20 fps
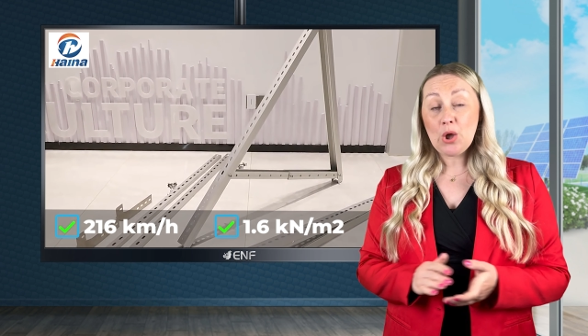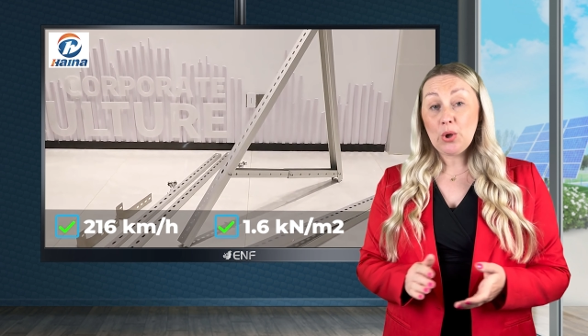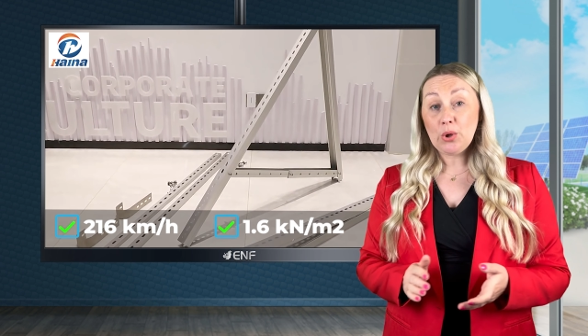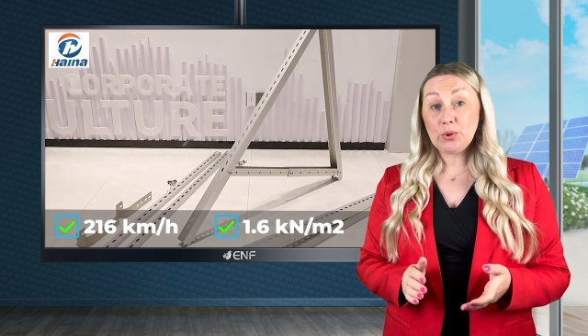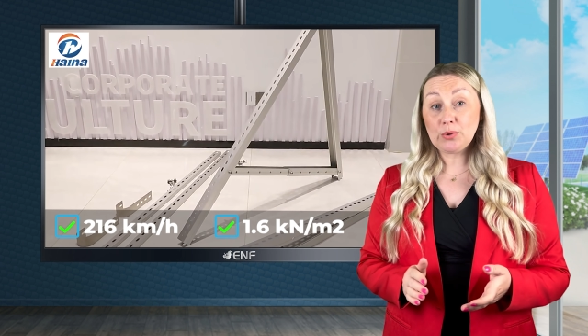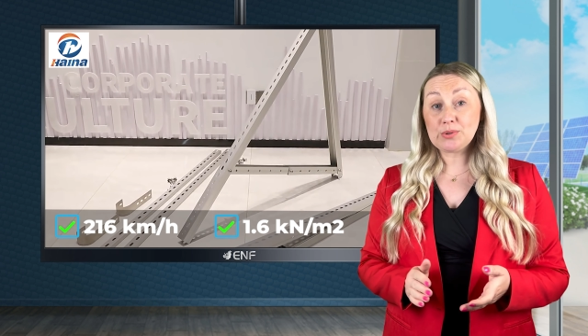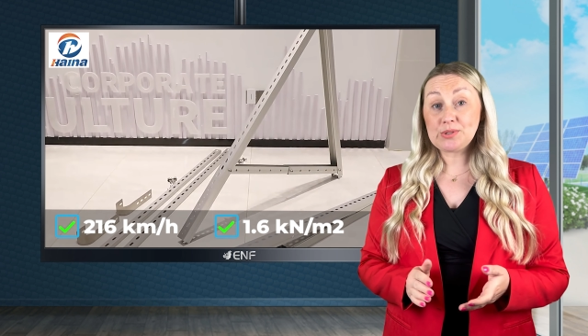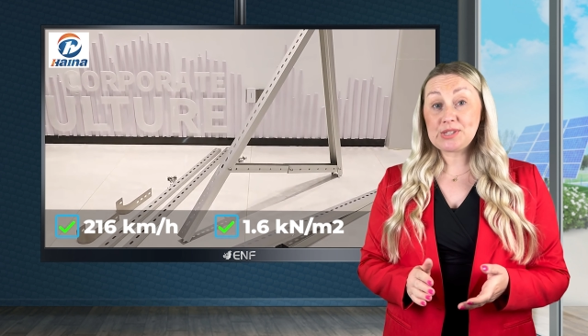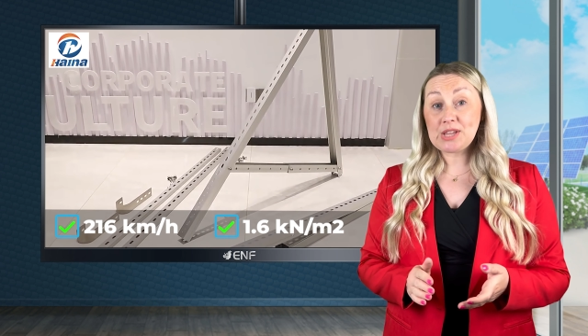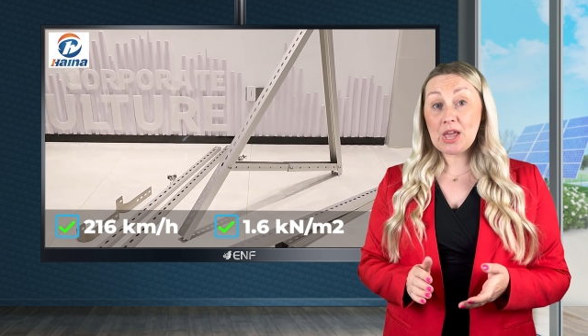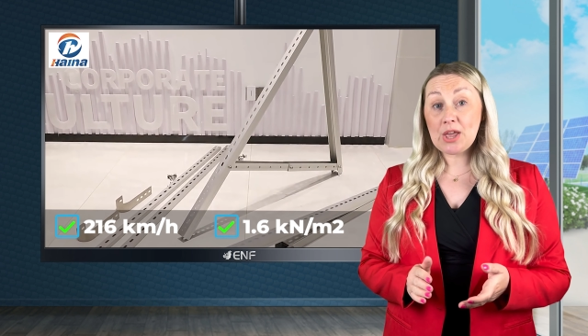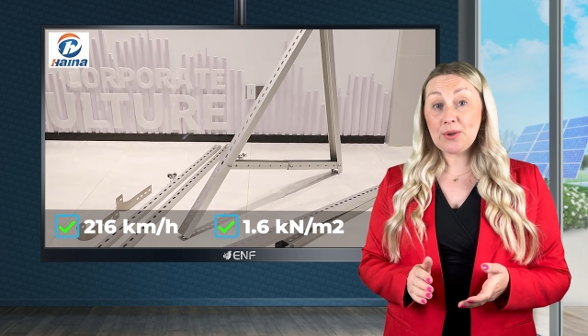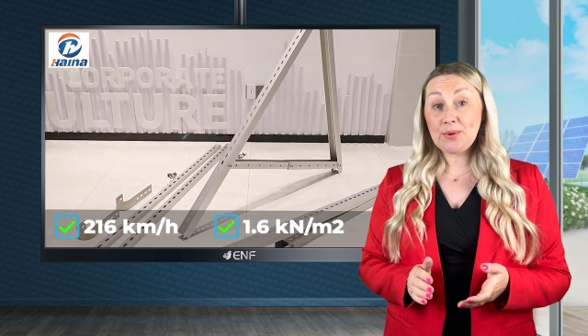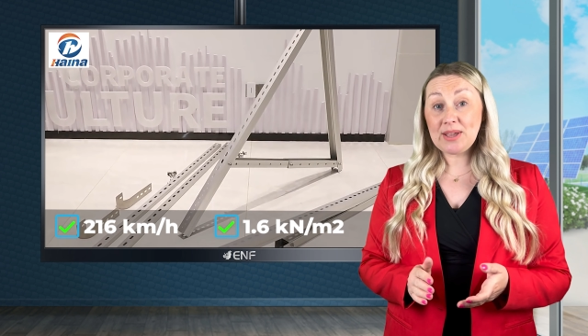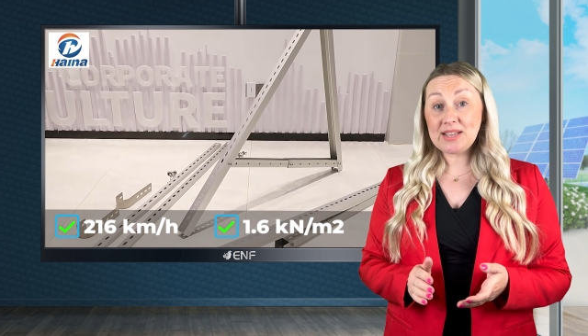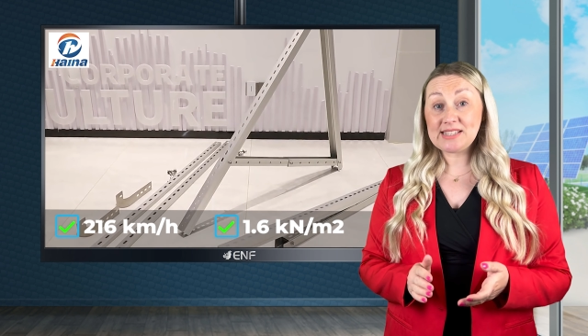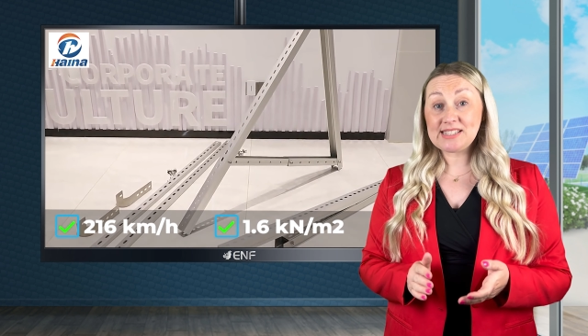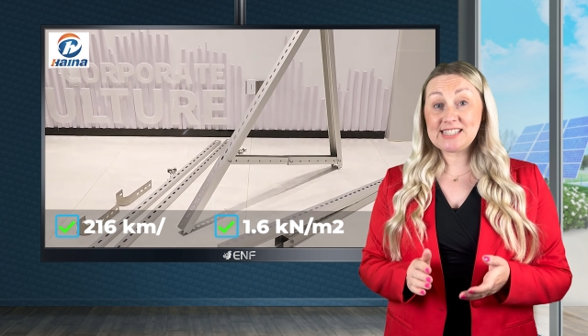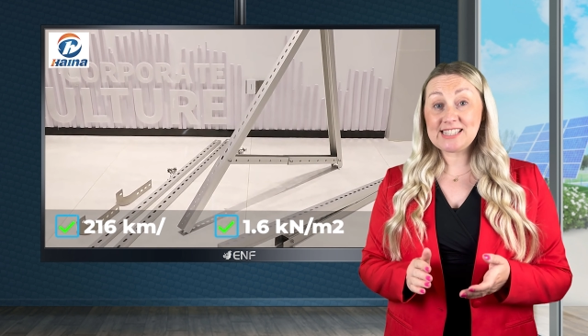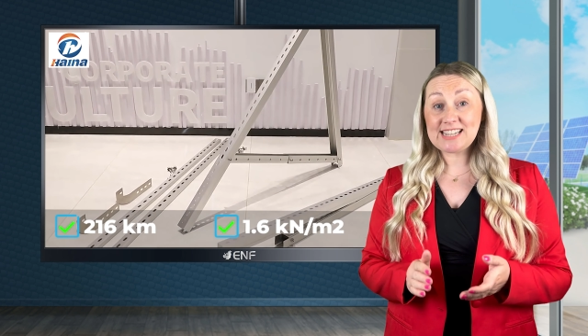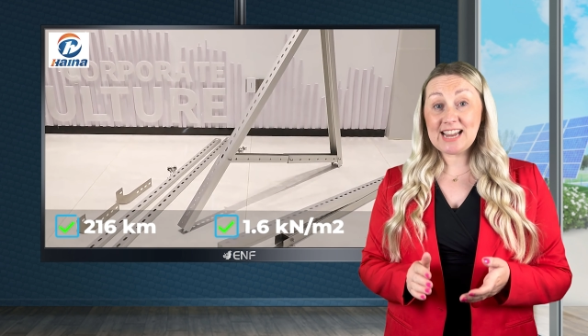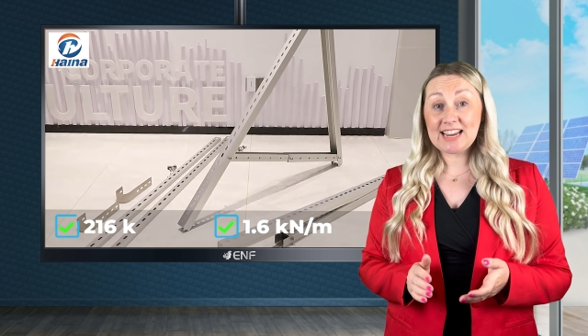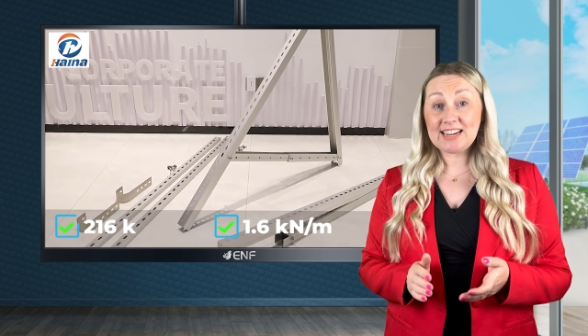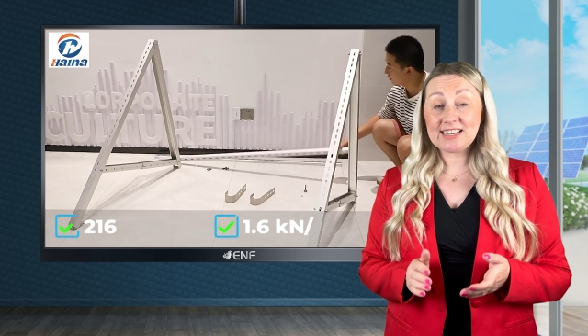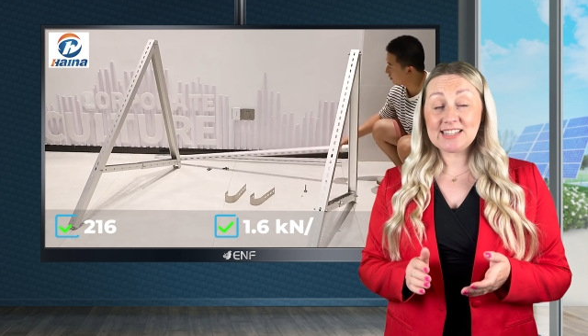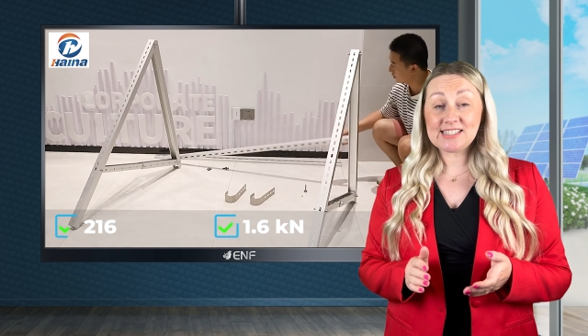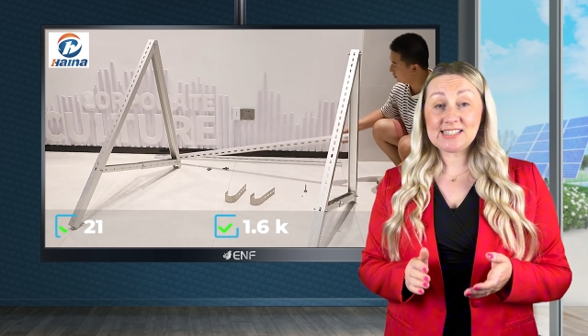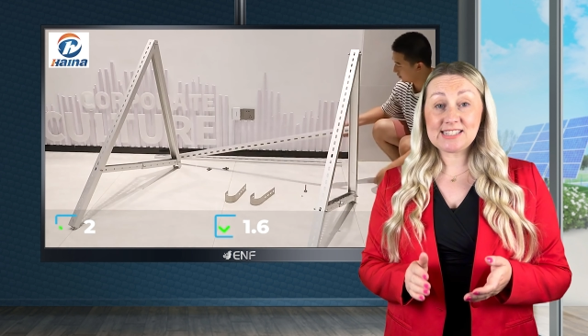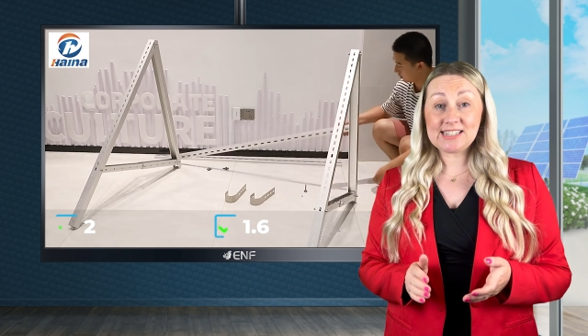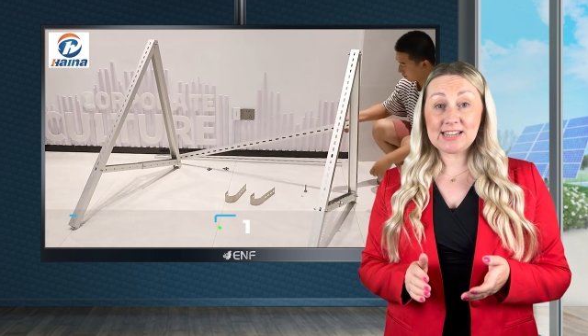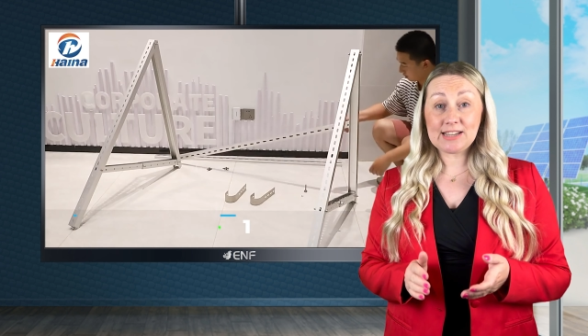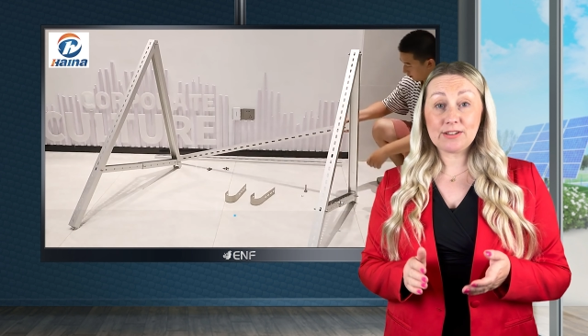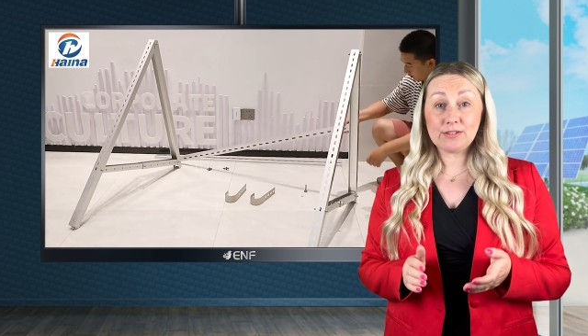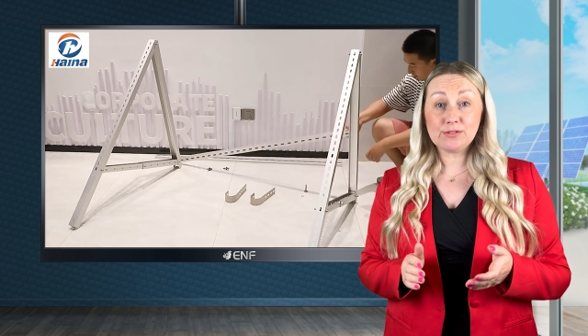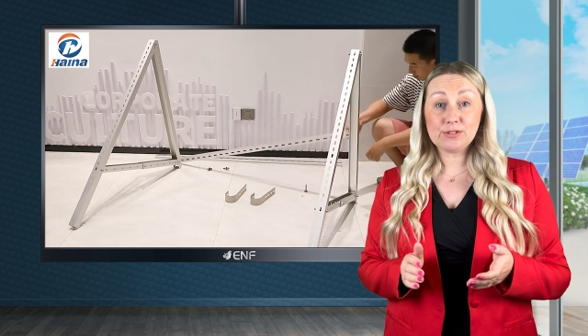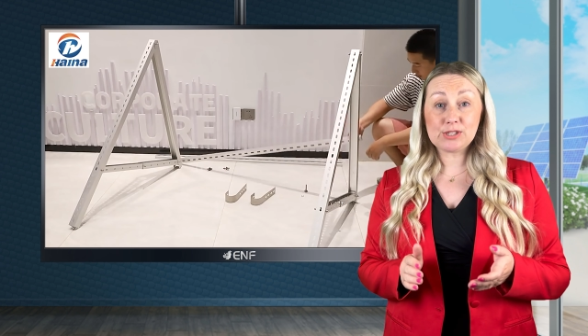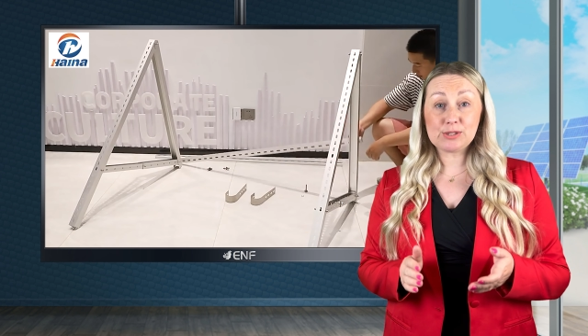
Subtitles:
Also, its stainless steel,